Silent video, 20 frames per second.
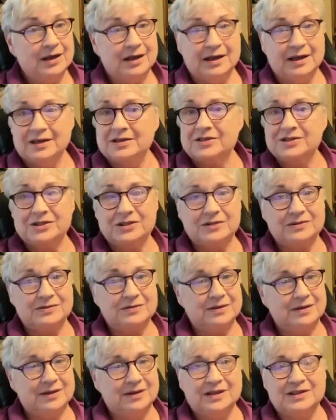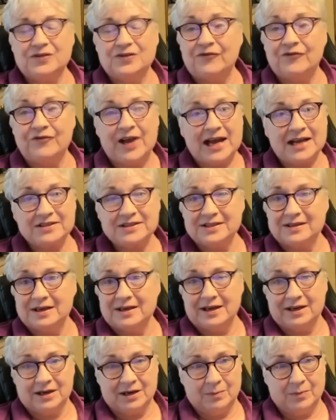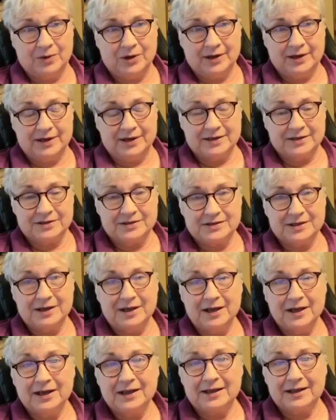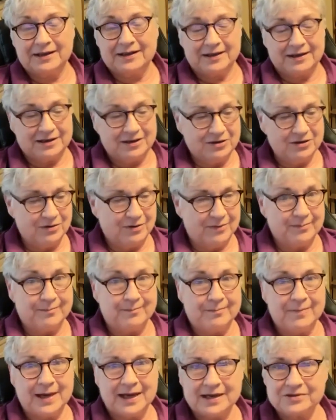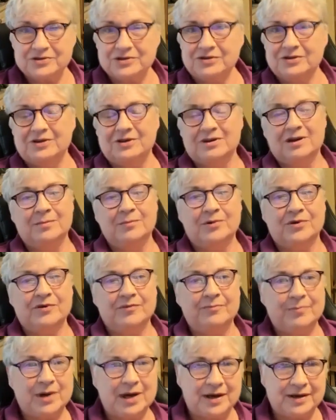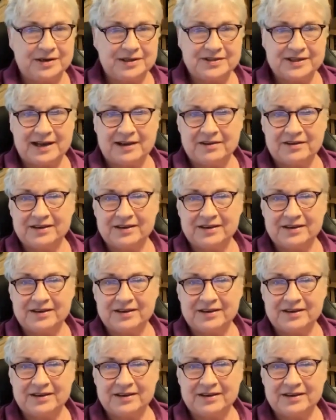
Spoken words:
and it's a fascinating place. Can you imagine the number of bodies I